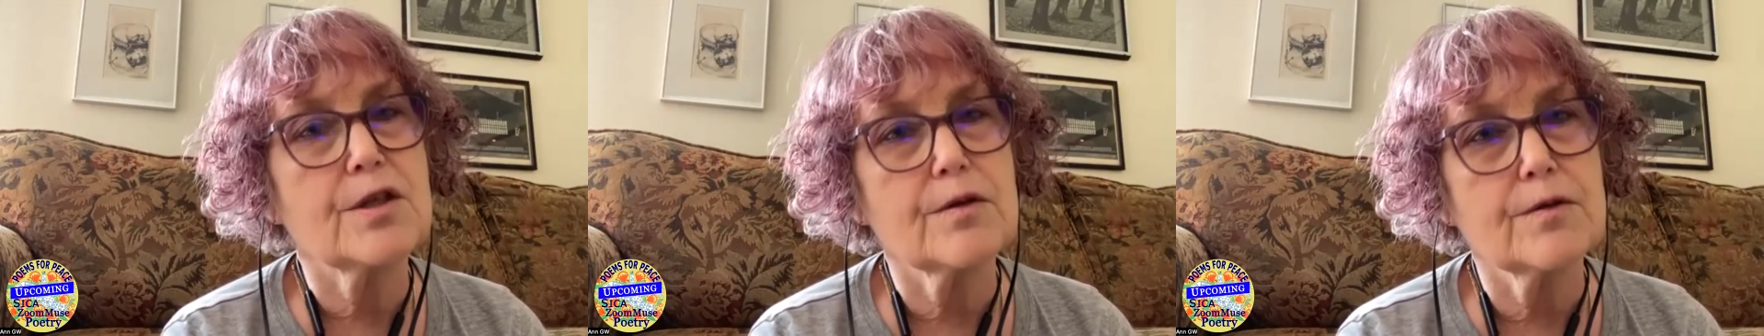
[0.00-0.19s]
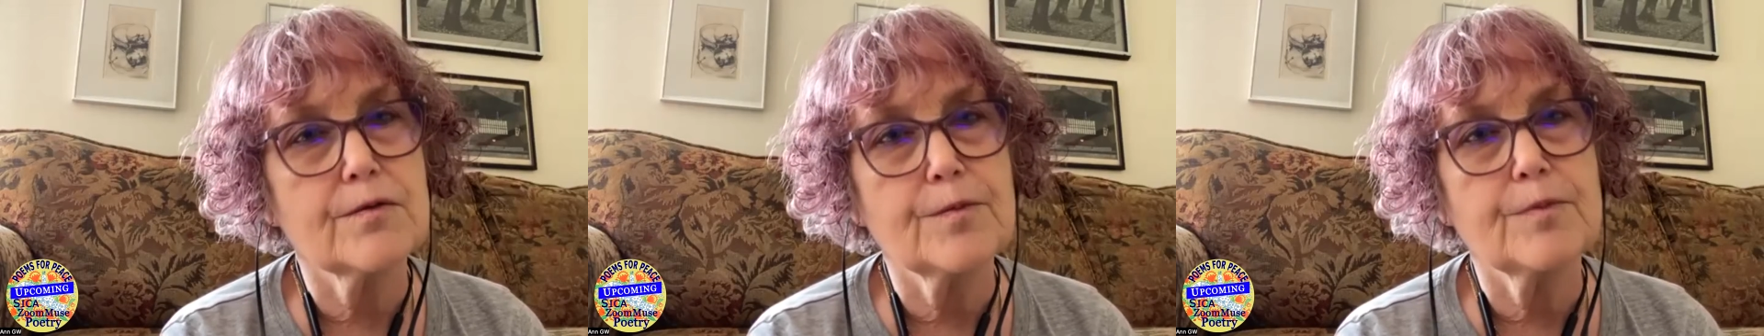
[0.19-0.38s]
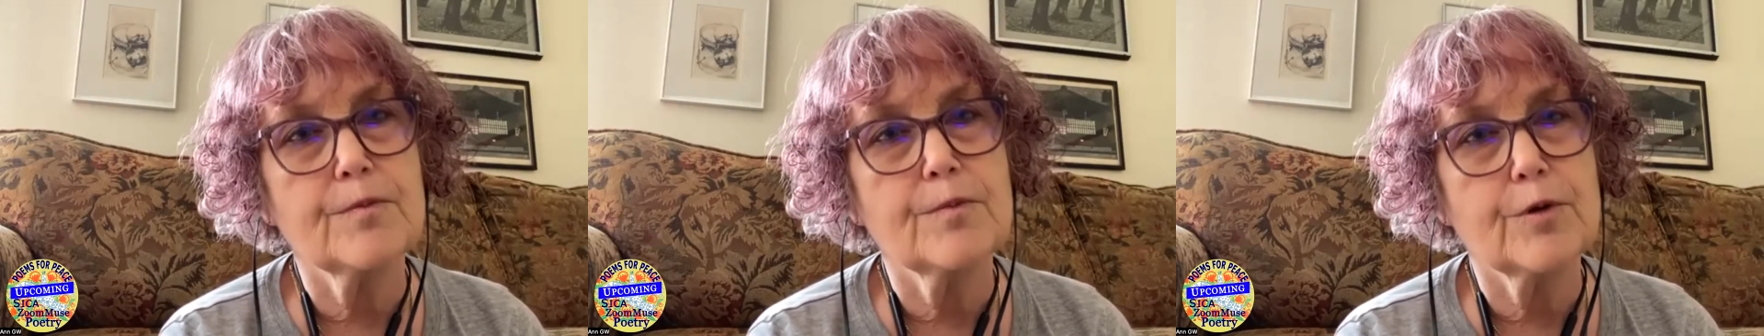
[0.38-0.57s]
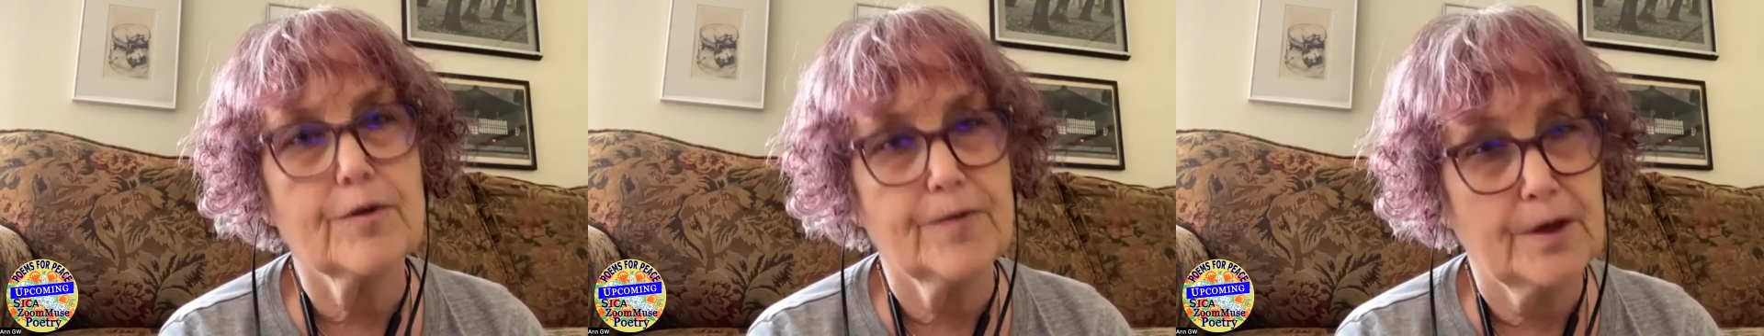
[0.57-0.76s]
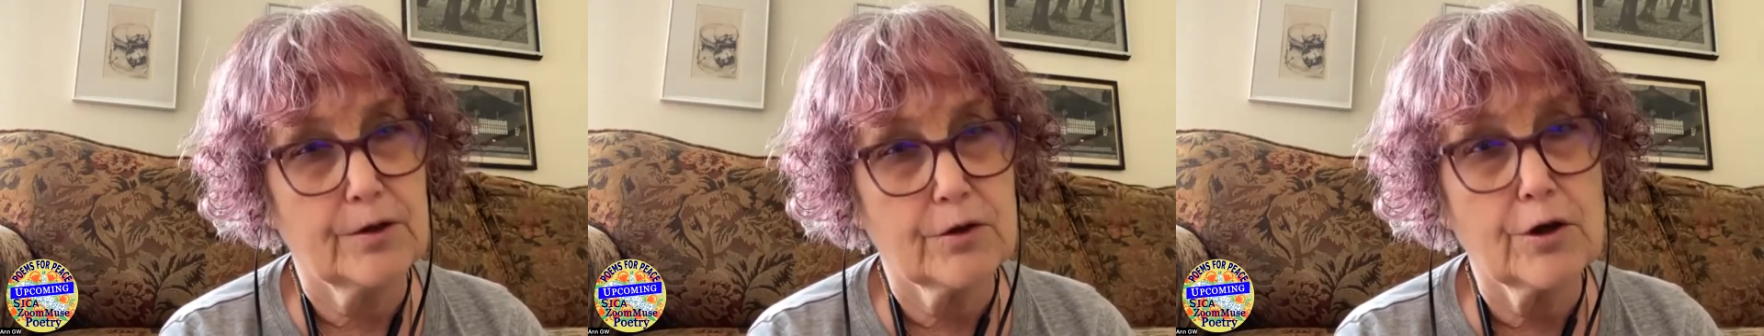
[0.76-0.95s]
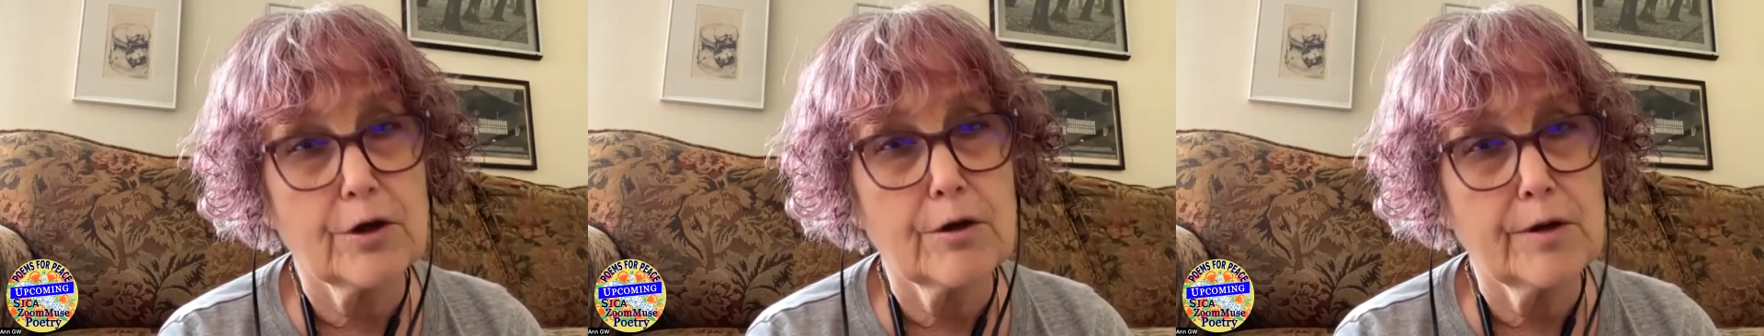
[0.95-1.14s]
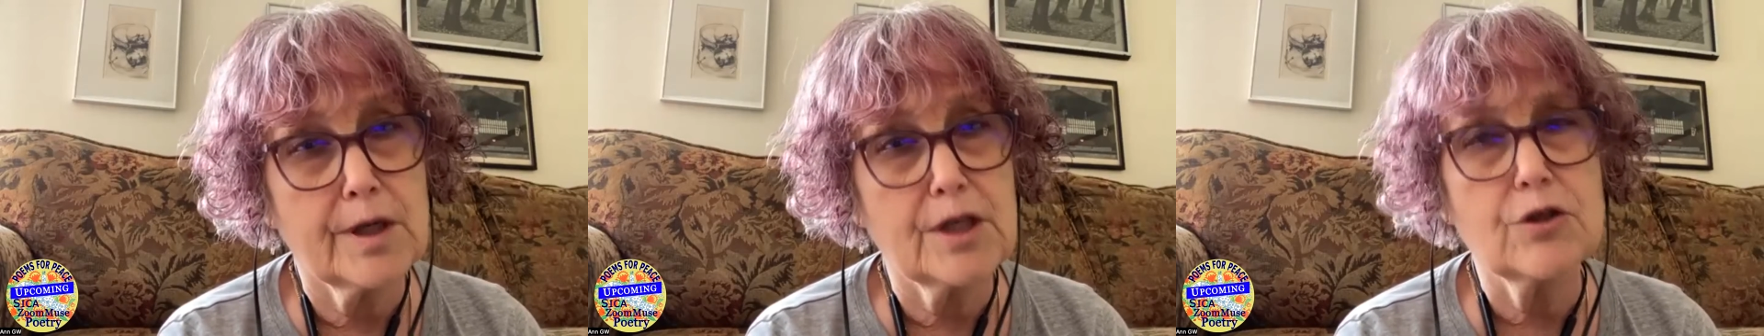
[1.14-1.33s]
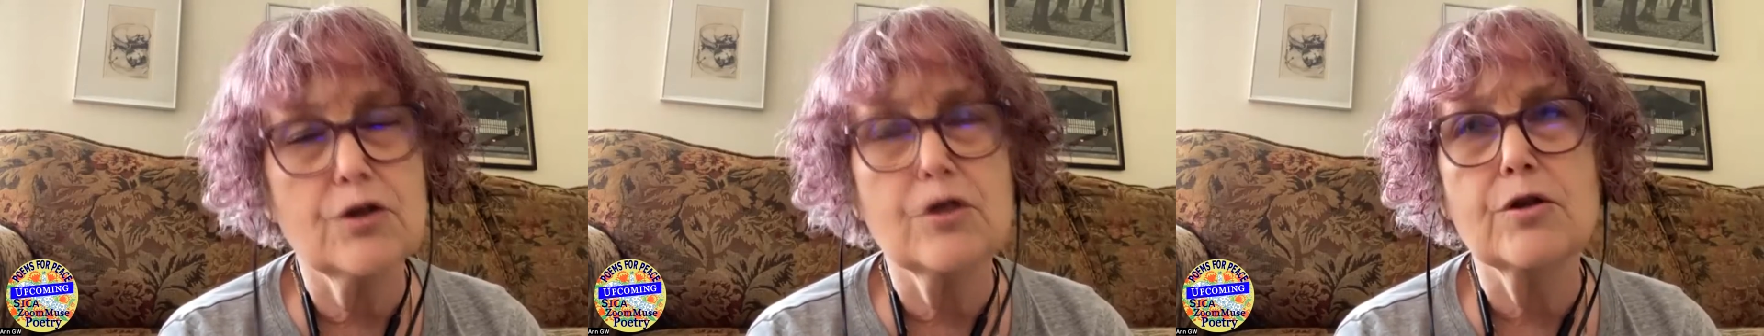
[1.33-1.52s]
of profound
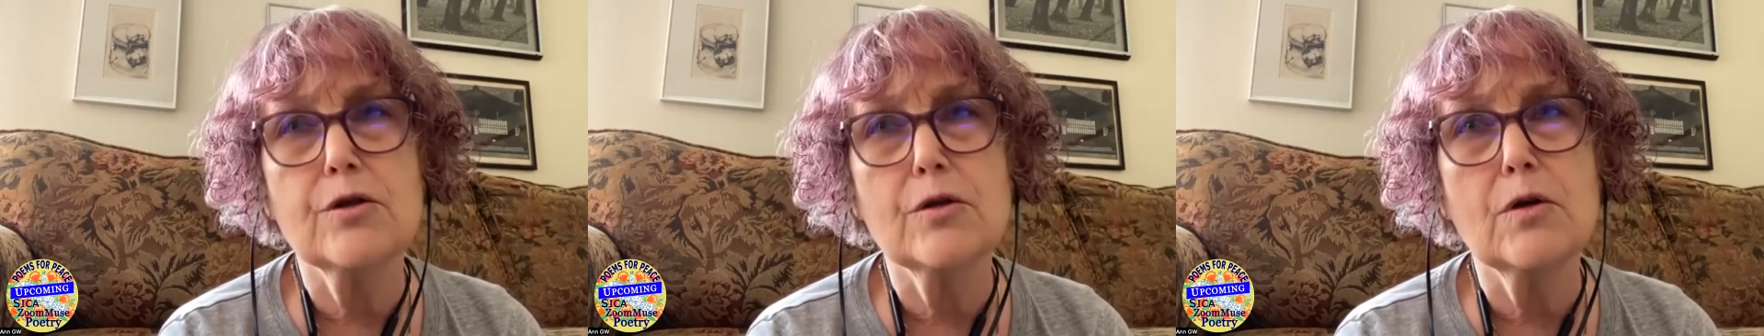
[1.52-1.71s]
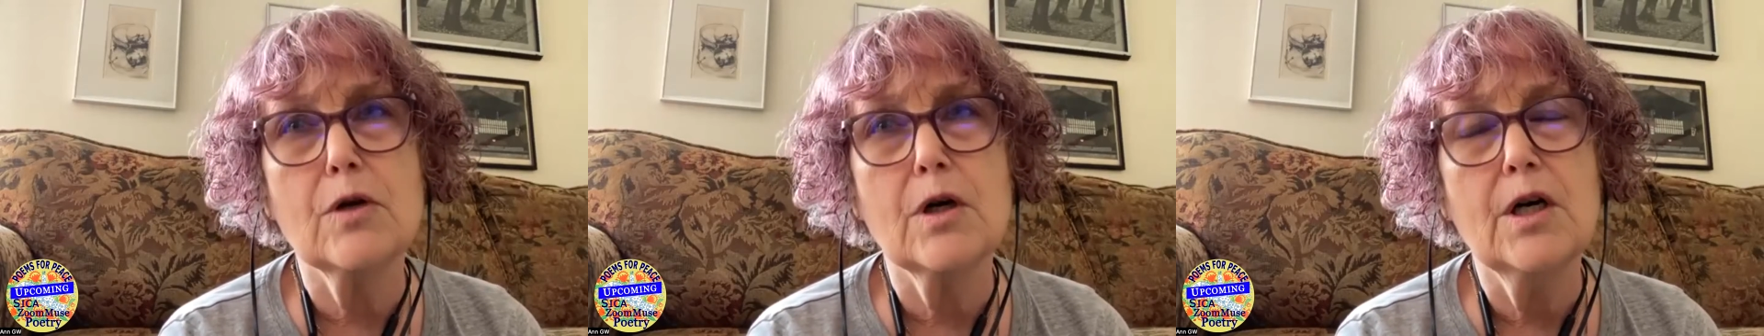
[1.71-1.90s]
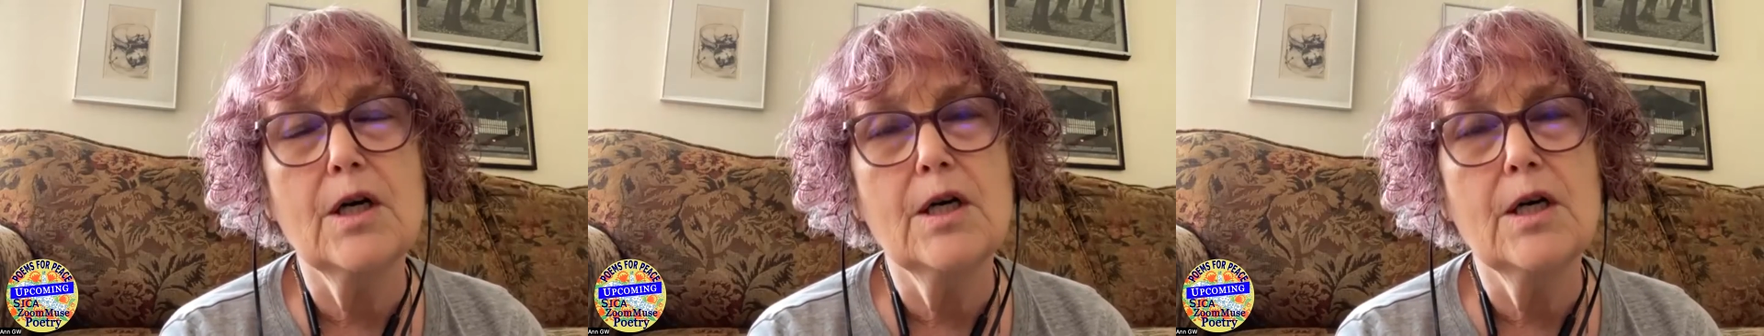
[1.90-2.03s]
courage too.